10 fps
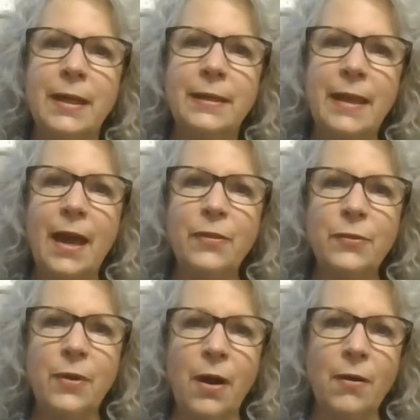
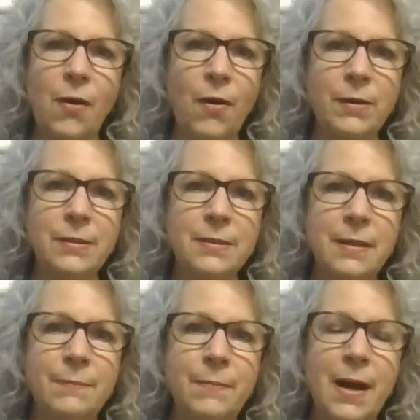gather our hearts
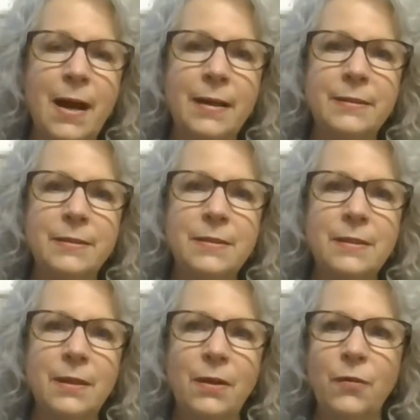and
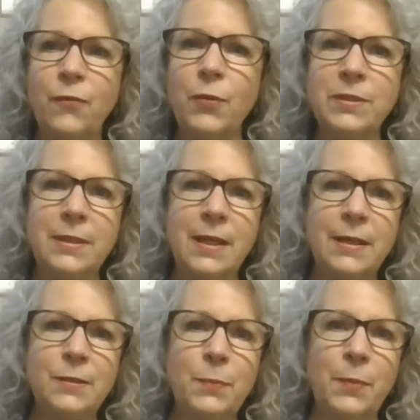minds for
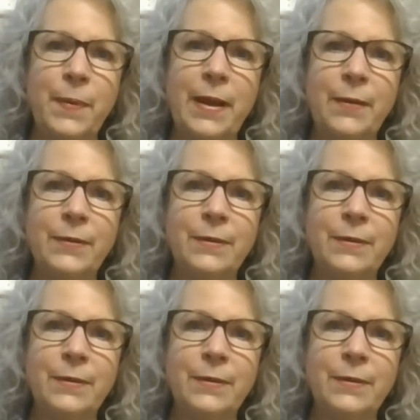today's prepared